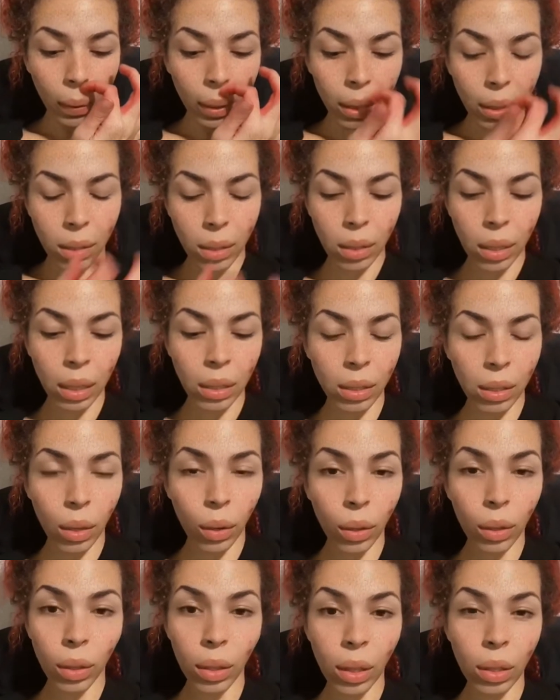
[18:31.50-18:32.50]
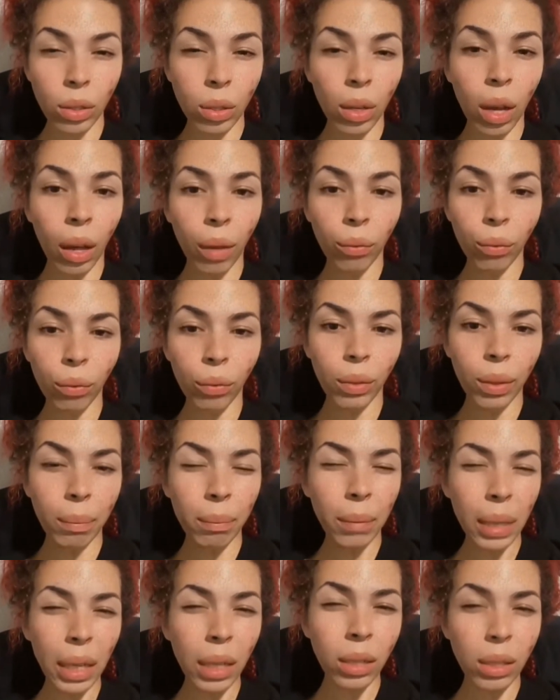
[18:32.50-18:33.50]
And
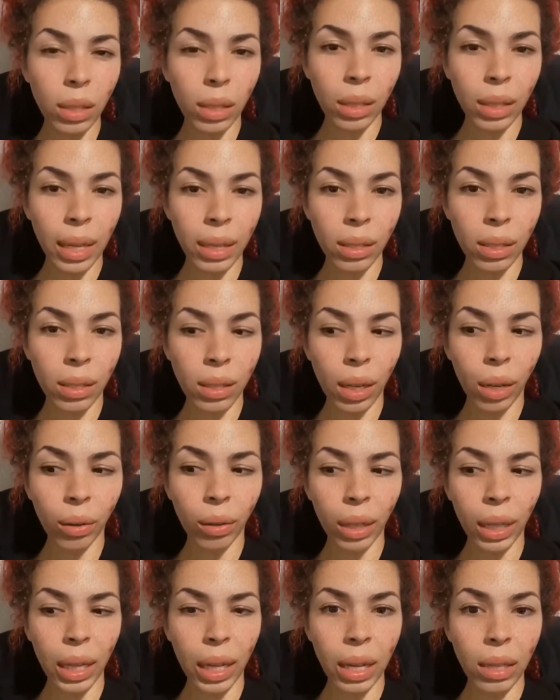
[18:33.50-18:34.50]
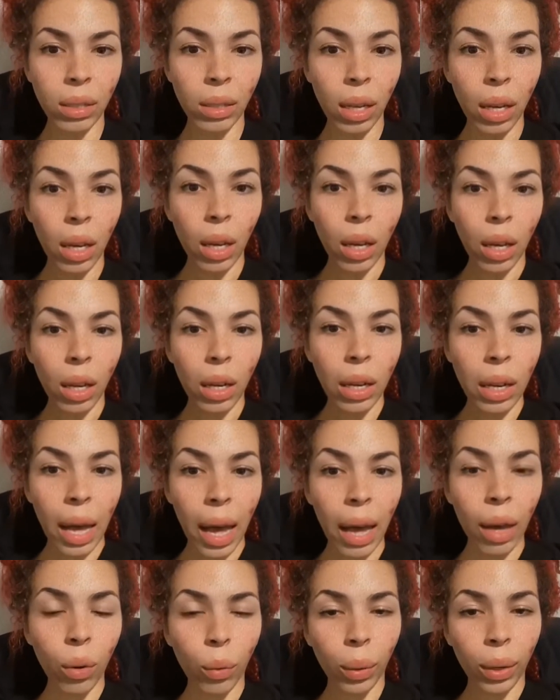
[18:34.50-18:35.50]
it's not the
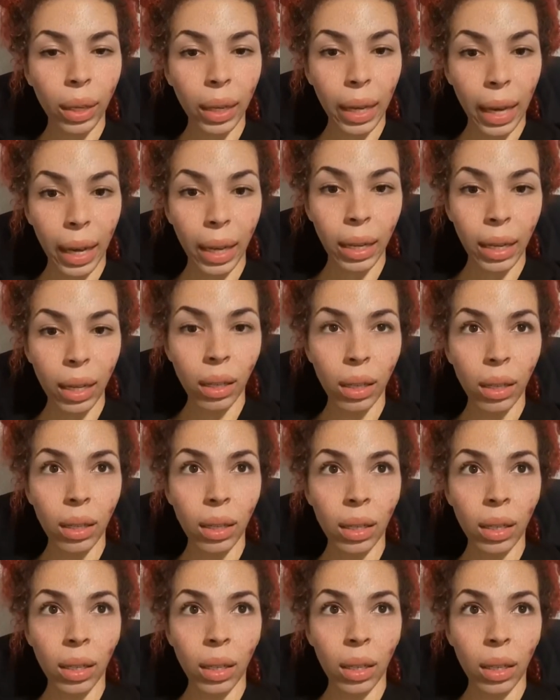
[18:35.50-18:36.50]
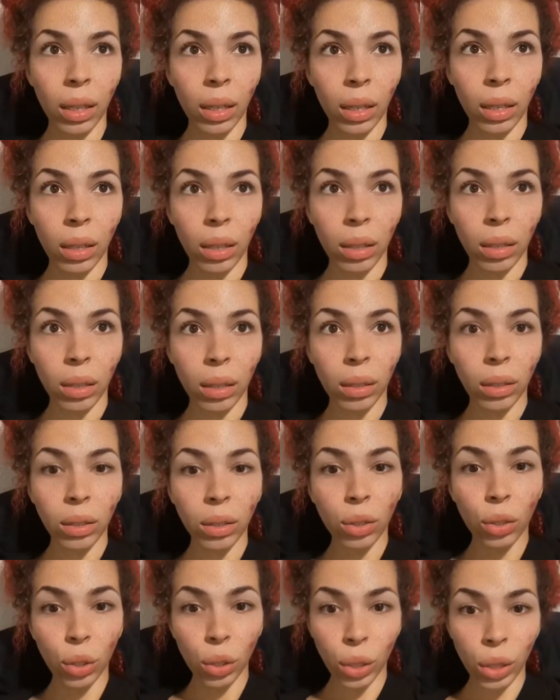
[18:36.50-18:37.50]
meat necessarily, it's not
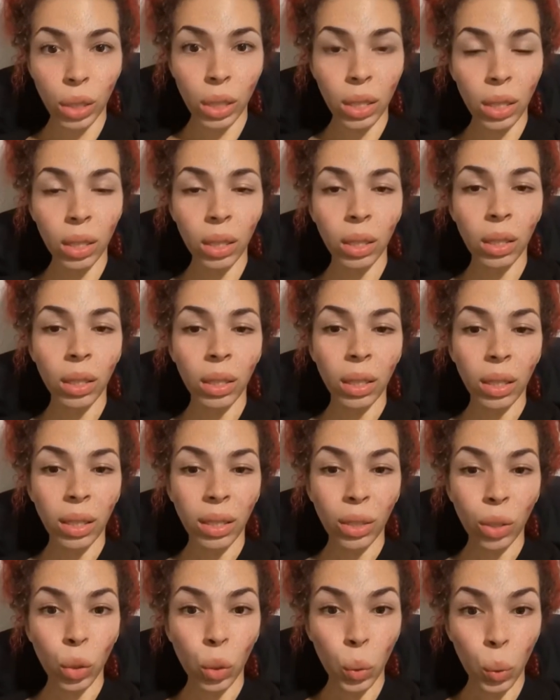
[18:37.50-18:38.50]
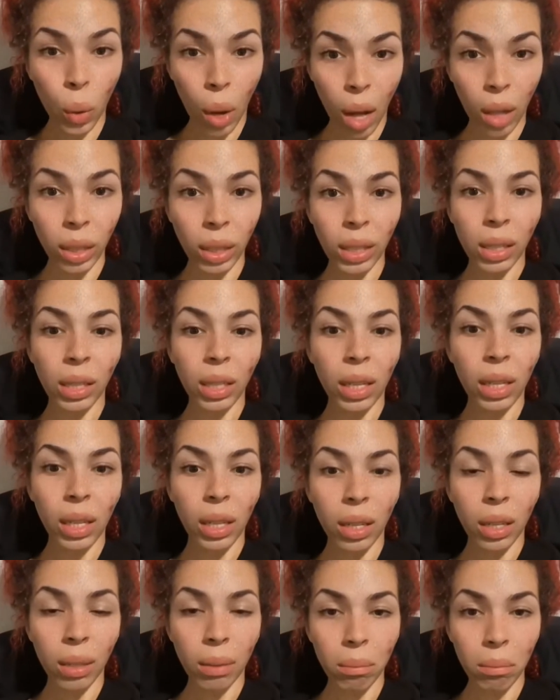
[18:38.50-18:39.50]
organic,
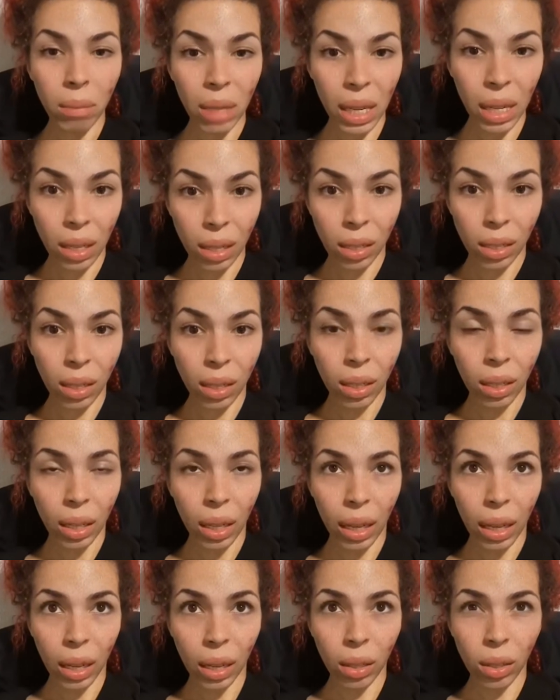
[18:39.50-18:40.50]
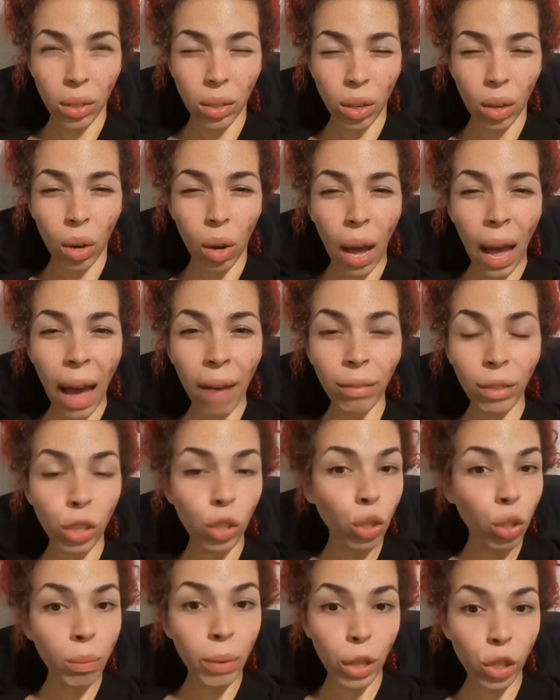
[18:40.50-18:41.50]
good quality
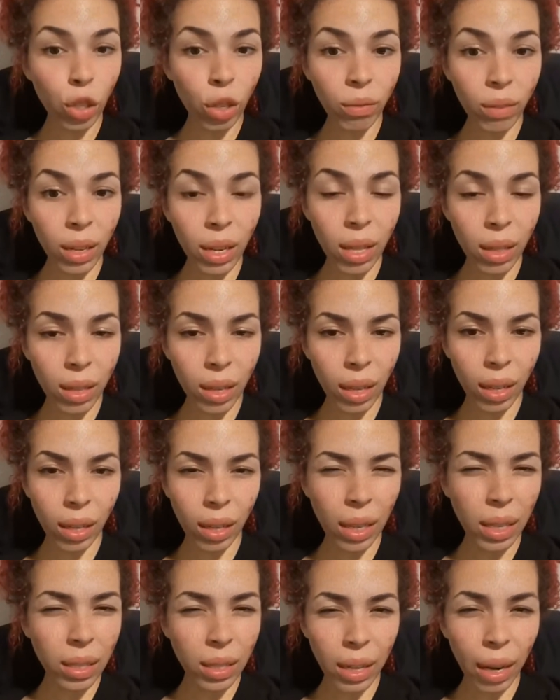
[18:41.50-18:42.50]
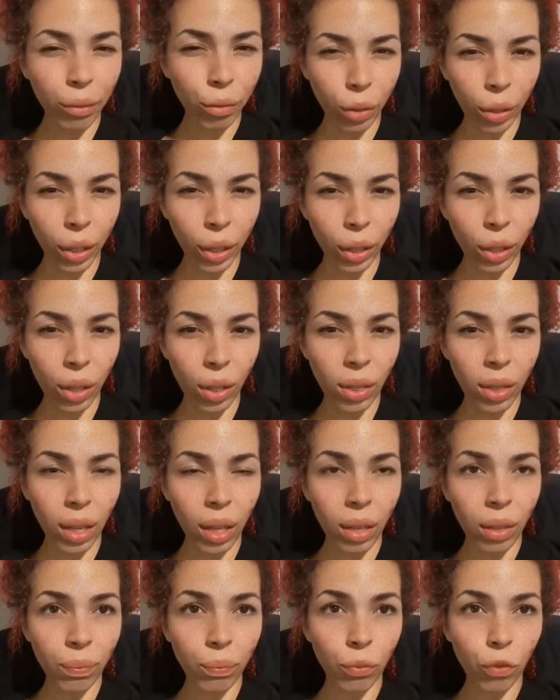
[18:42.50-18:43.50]
meat, and having too
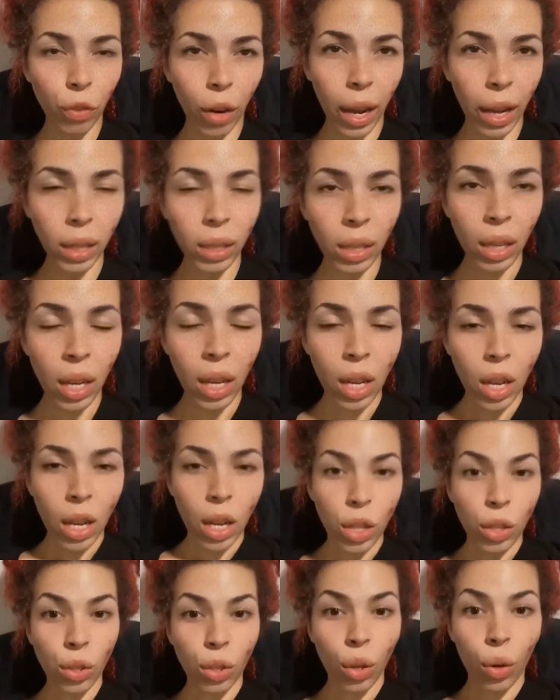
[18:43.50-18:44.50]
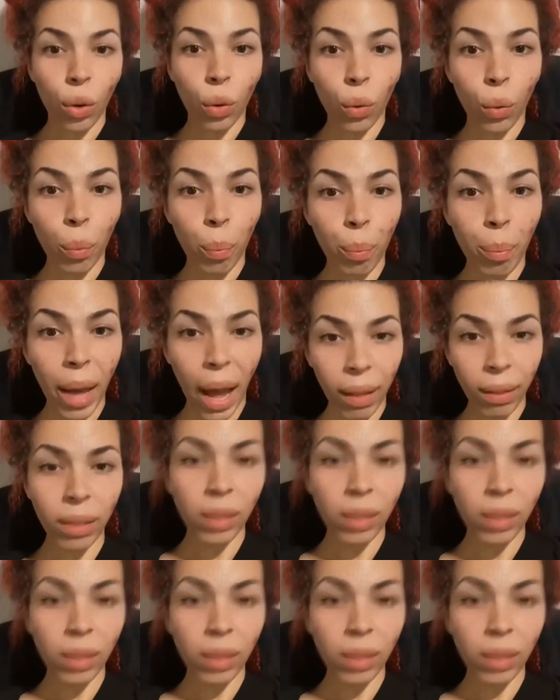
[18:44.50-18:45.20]
much of anything is never a good thing,